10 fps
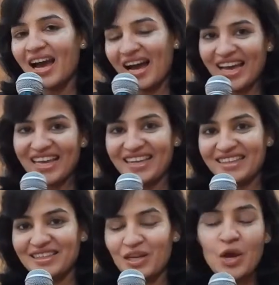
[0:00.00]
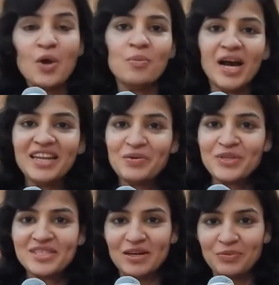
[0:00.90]
Hi, my name
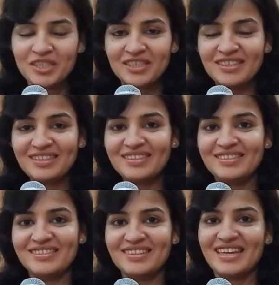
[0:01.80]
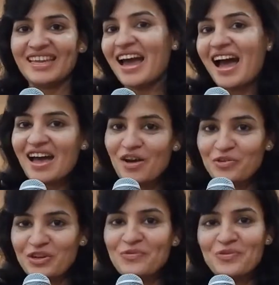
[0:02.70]
is Namita and I
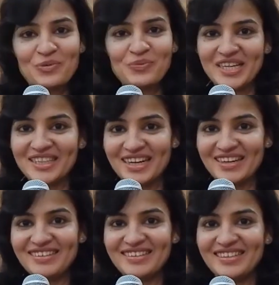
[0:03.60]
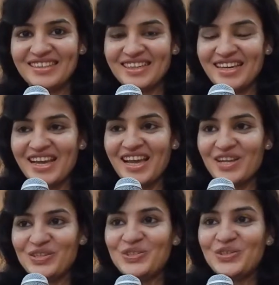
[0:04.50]
have come from Qatar
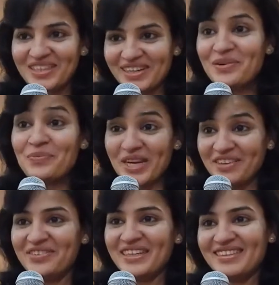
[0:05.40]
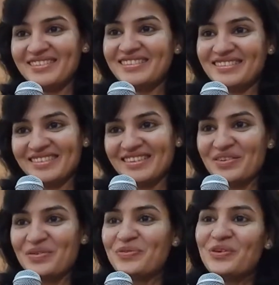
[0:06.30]
to learn matrix
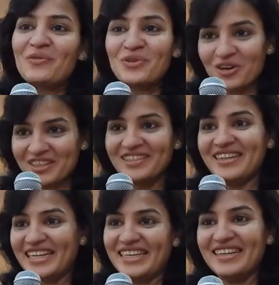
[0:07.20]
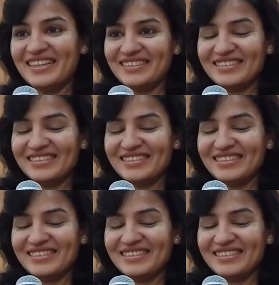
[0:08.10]
from Dr. Ramila.